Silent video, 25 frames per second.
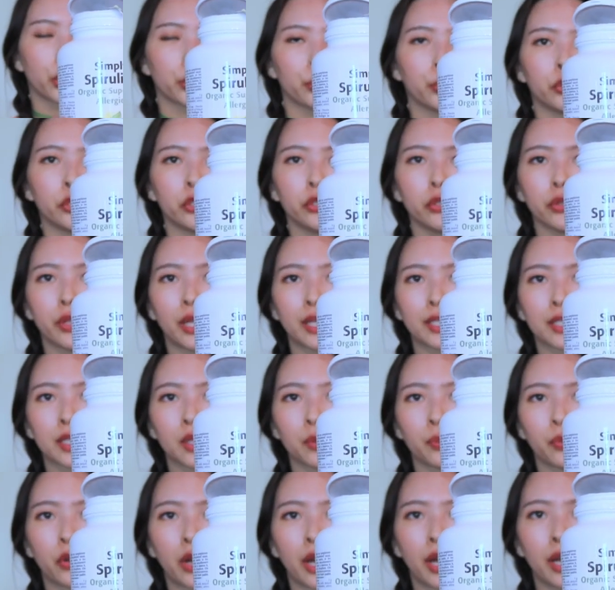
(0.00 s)
Herbal, that's
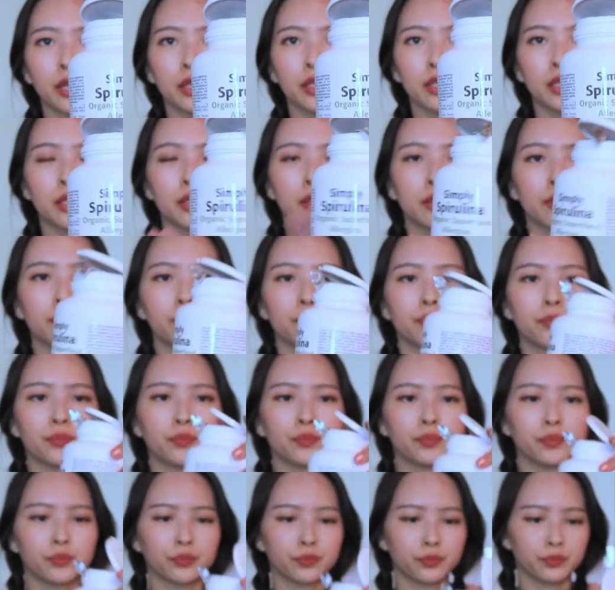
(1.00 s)
the brand,
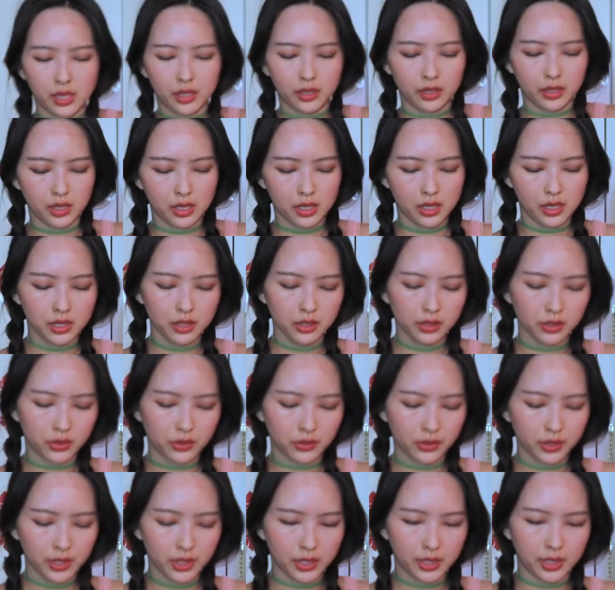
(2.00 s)
and it is
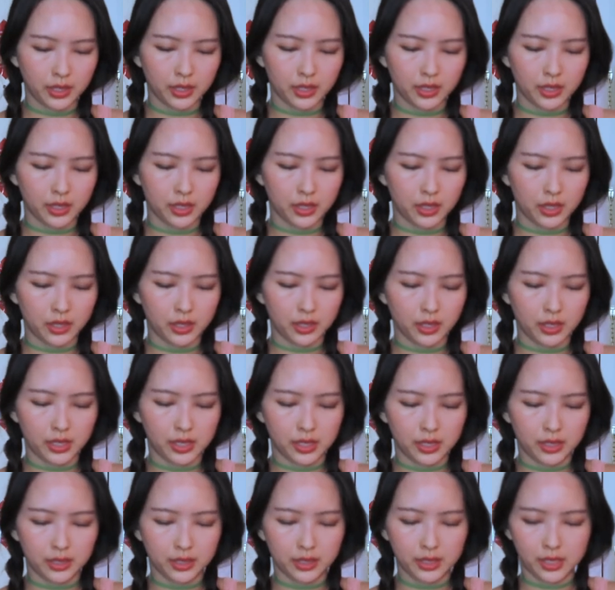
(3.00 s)
green on the
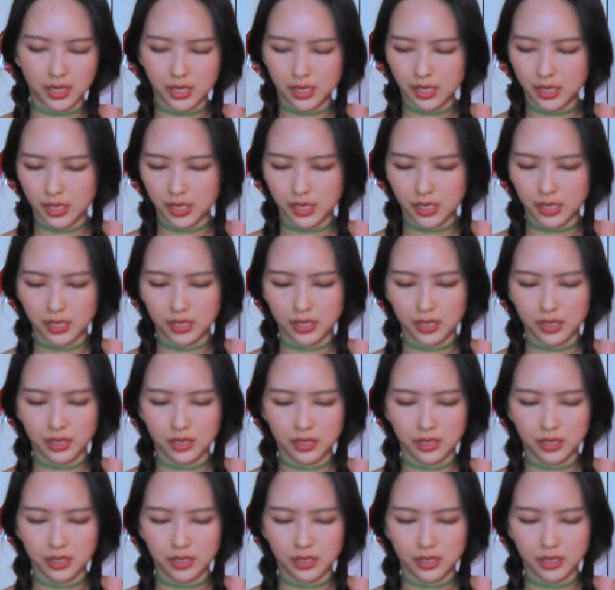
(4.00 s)
inside.